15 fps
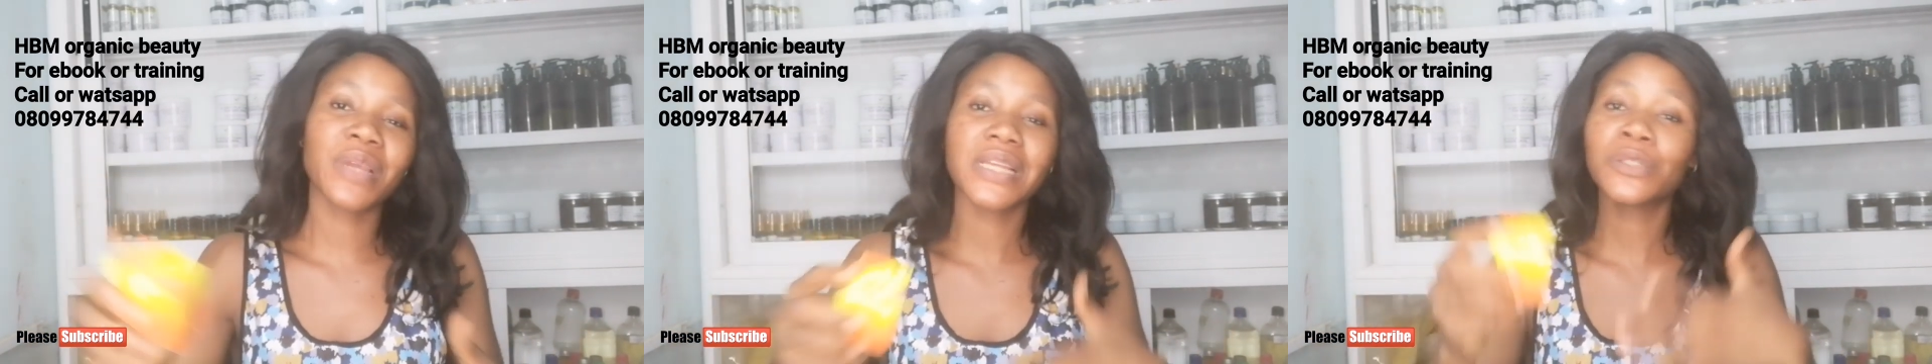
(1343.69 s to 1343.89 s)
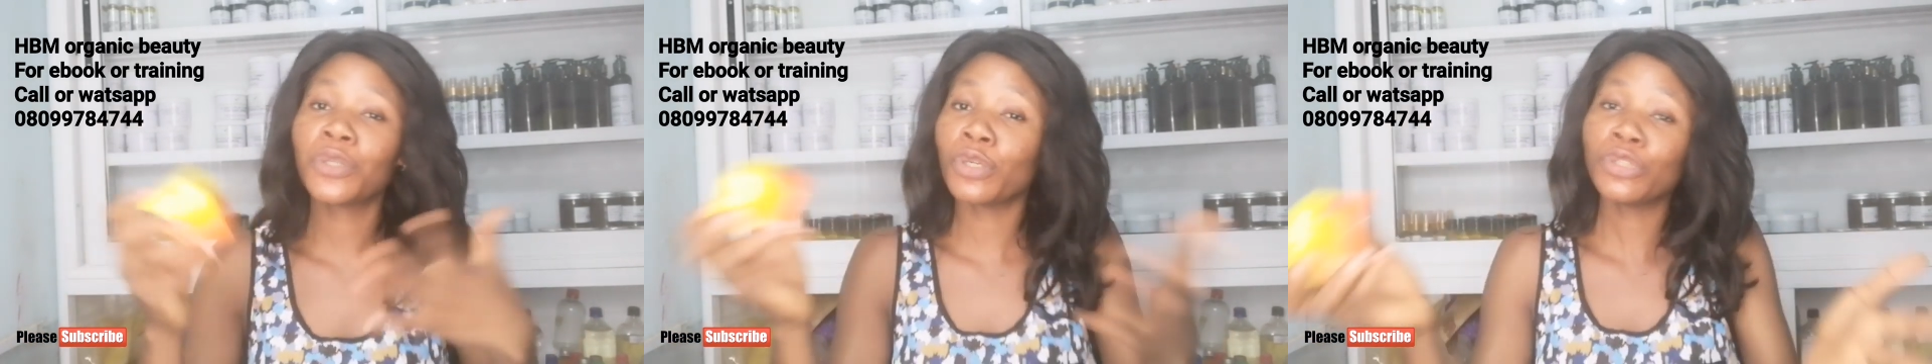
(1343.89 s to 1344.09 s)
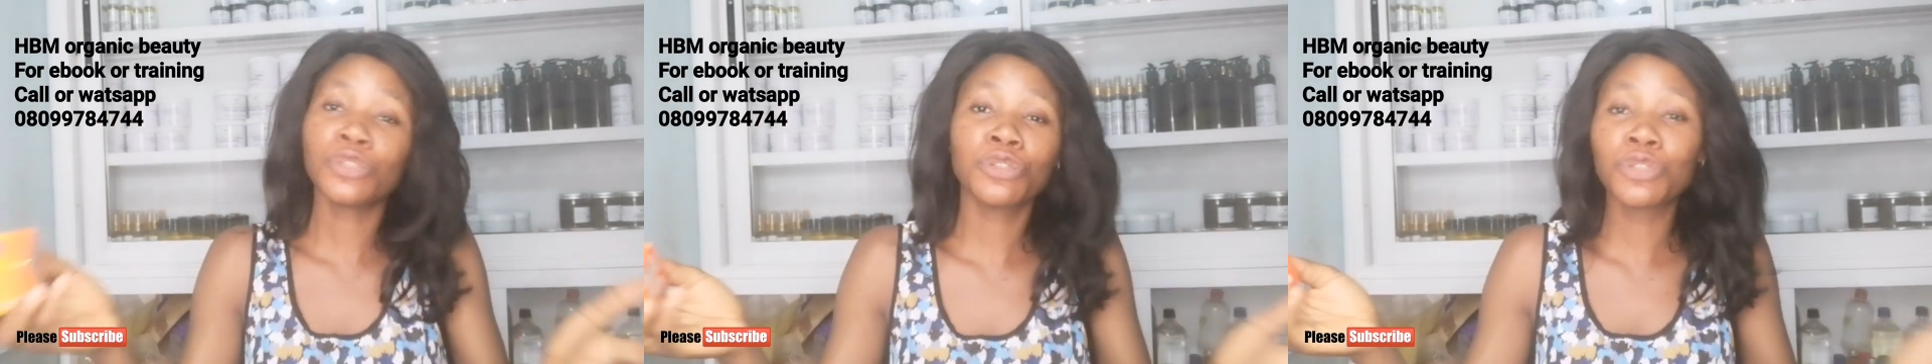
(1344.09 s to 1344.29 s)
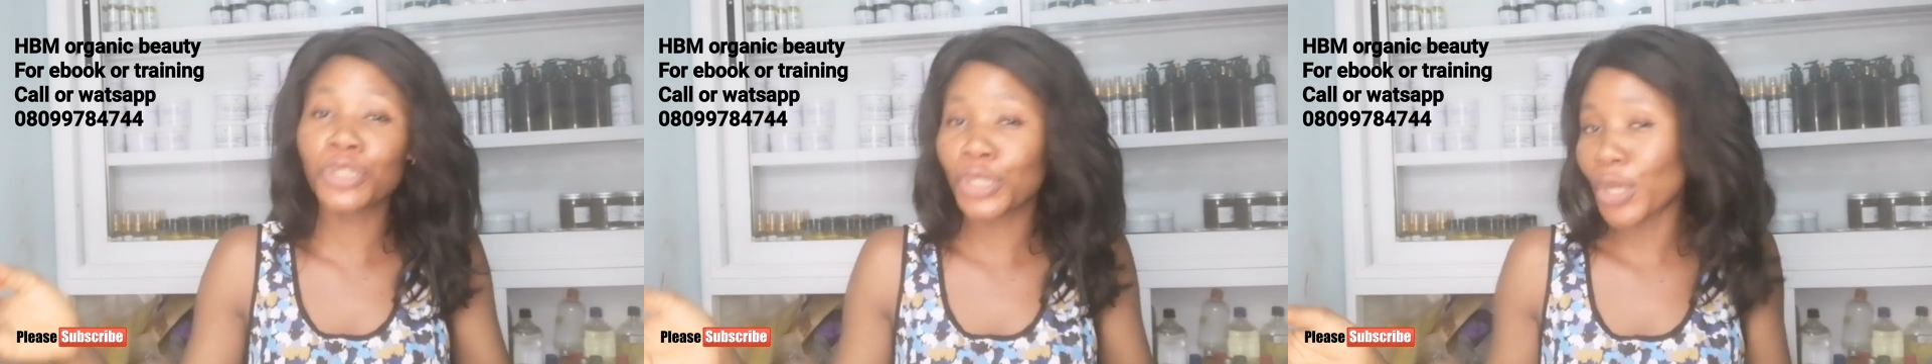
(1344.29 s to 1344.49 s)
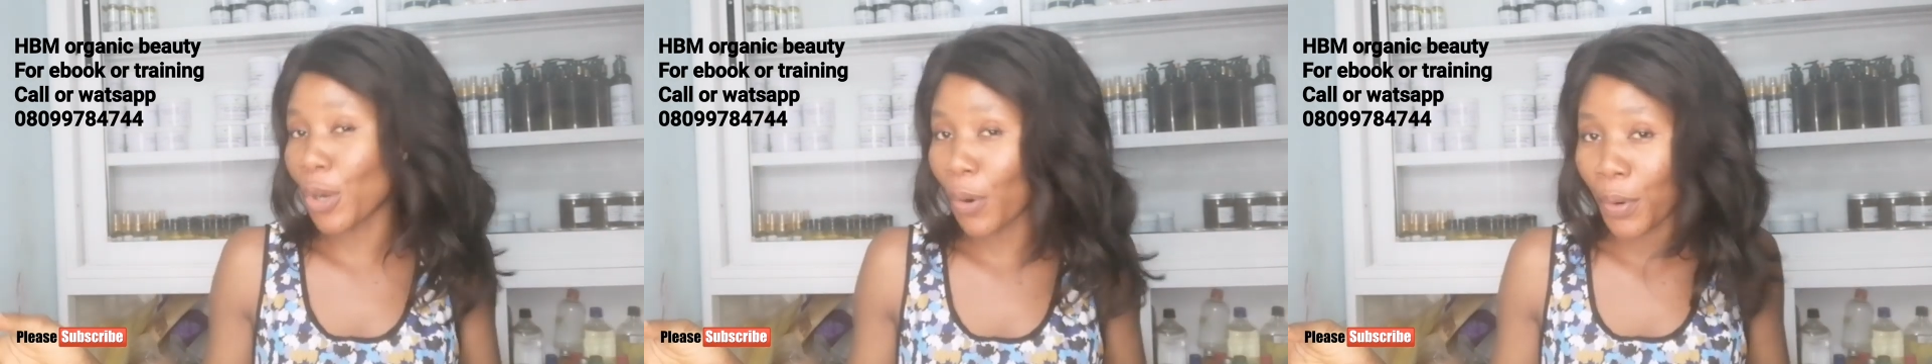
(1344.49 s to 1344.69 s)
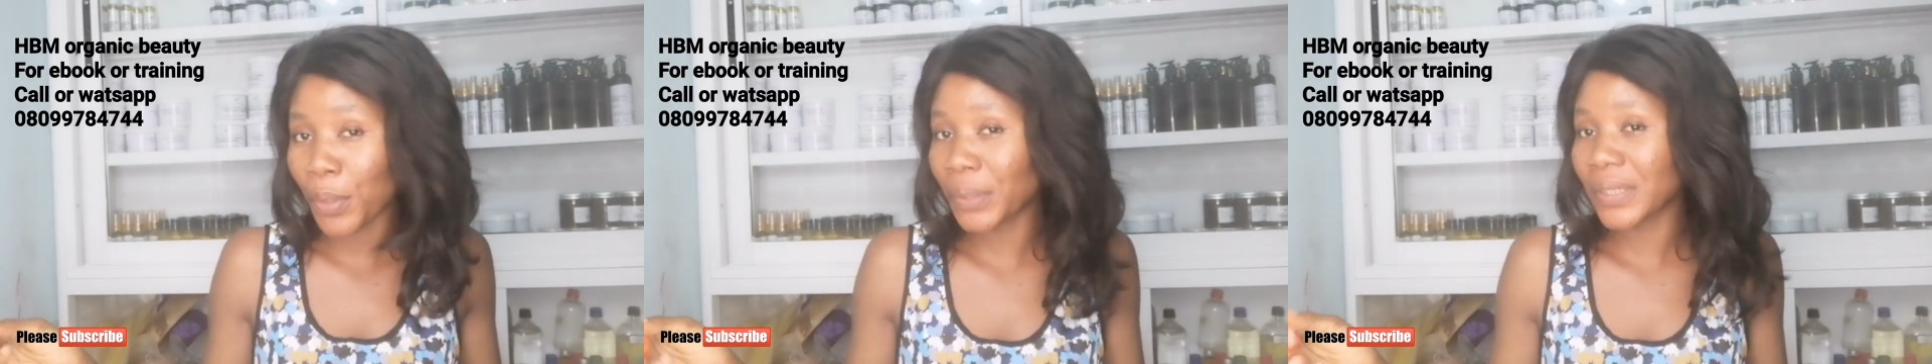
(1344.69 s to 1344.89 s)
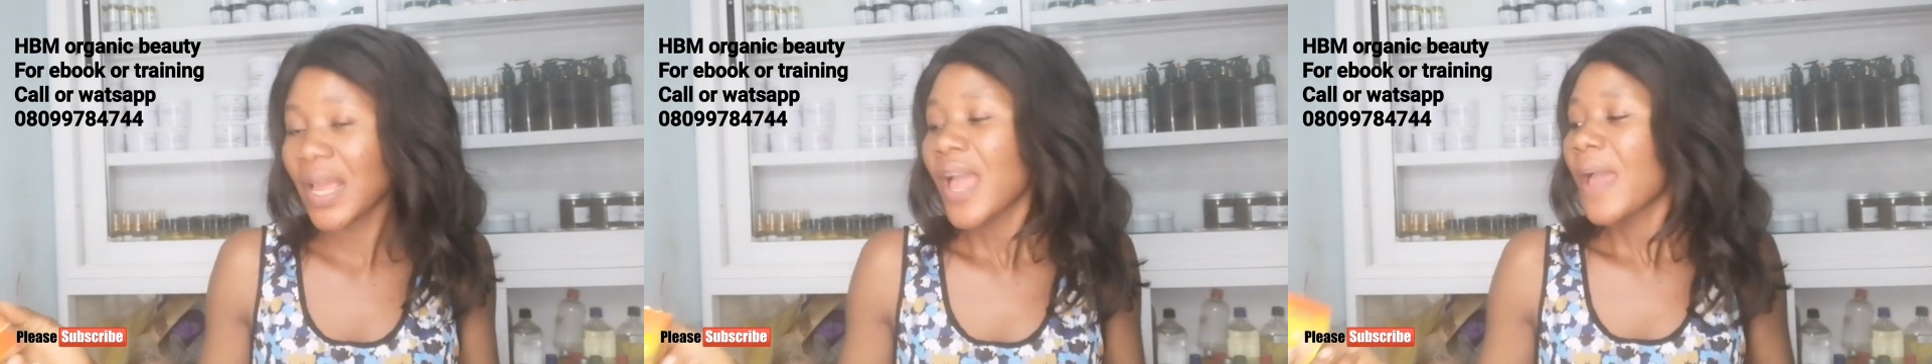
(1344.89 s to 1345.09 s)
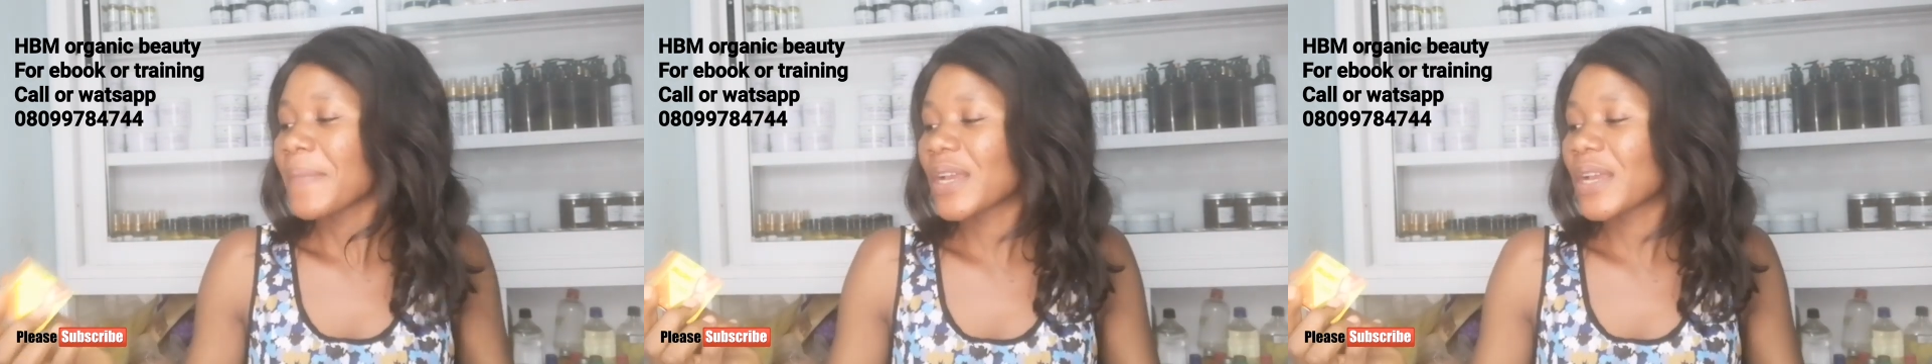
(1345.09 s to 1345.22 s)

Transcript: way, don't do your own.